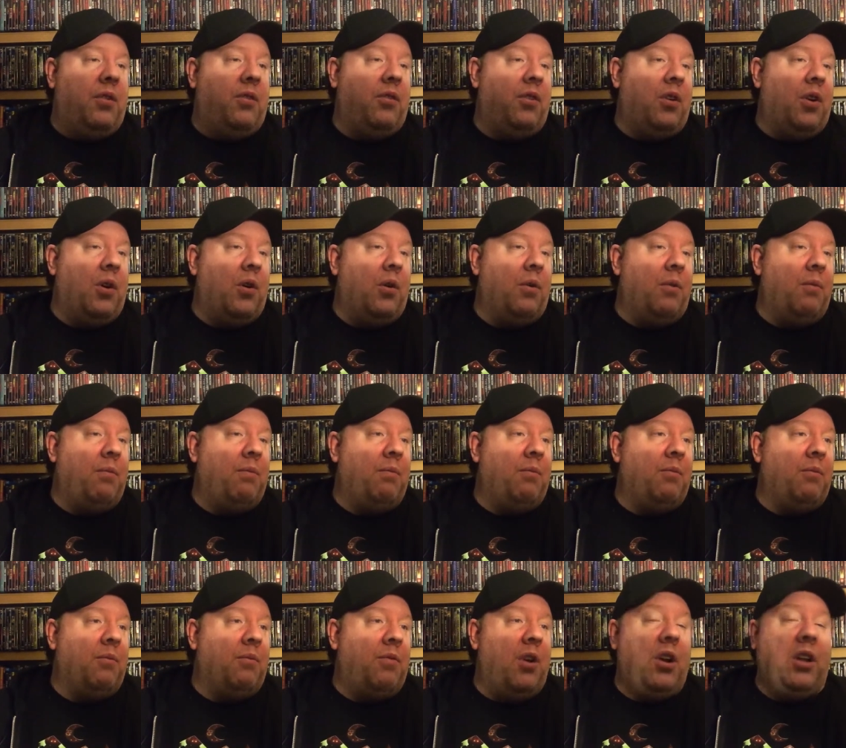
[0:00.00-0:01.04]
So,
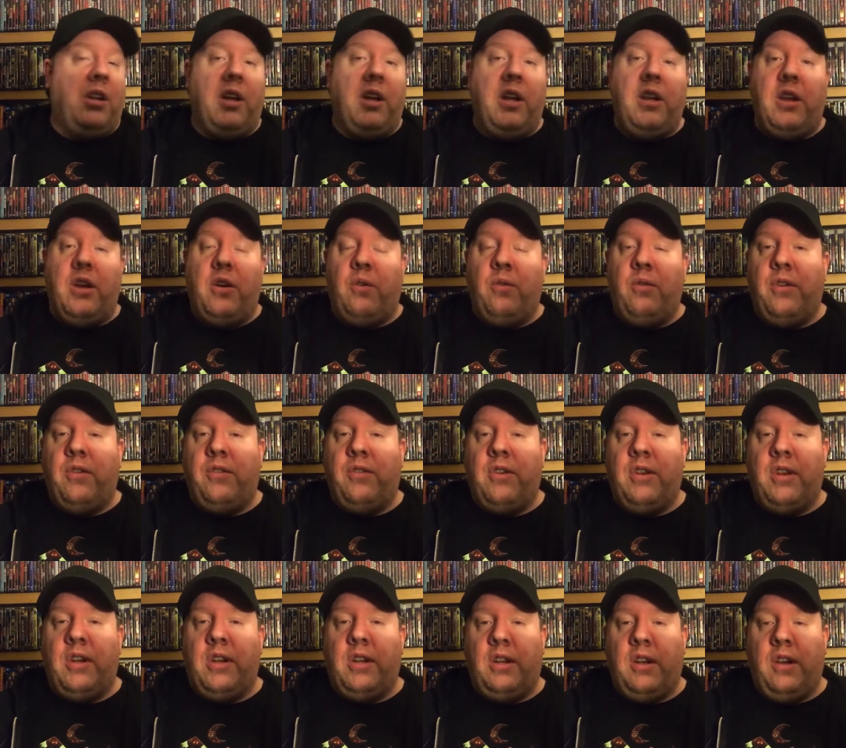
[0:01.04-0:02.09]
very glad to own this
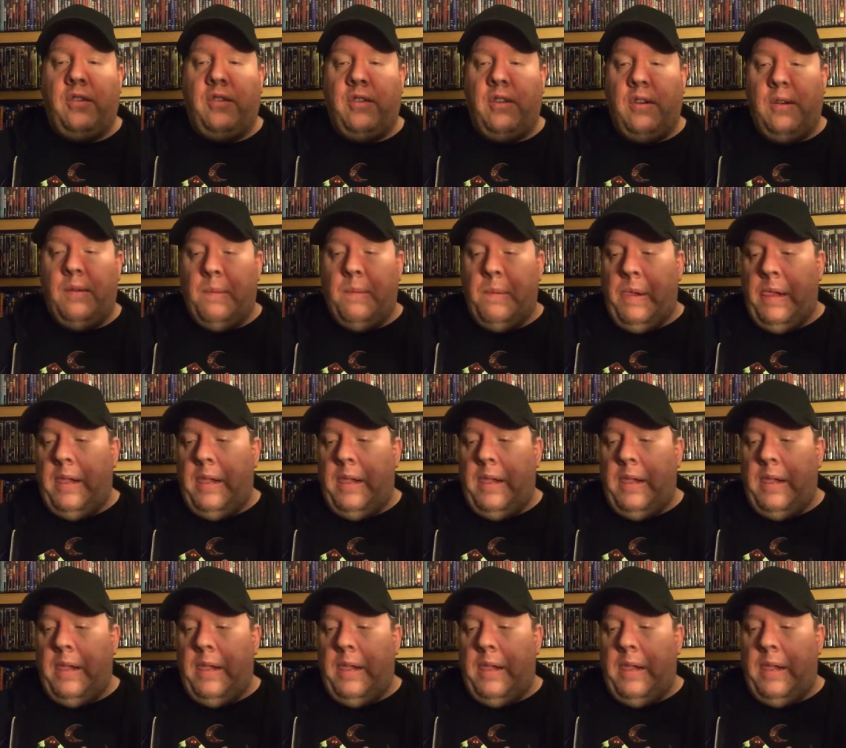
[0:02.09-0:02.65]
in the collection.